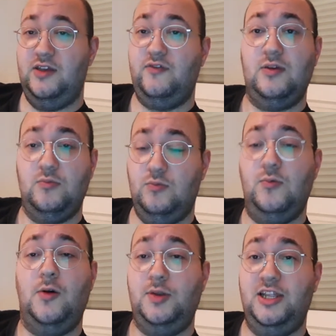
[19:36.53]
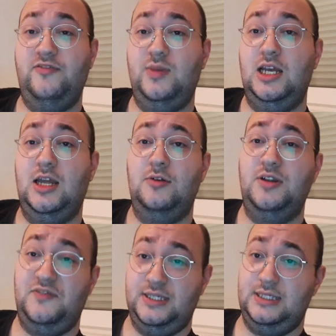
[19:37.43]
it won't leave me alone,
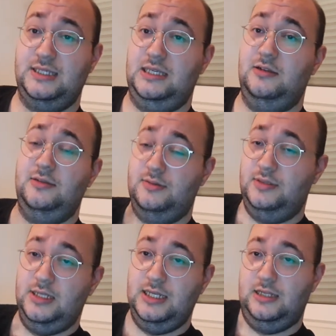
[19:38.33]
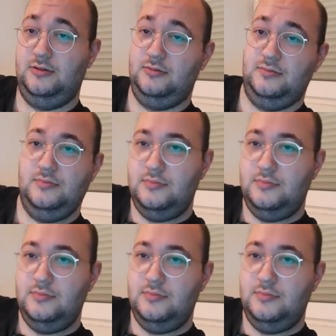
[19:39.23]
if it's still the little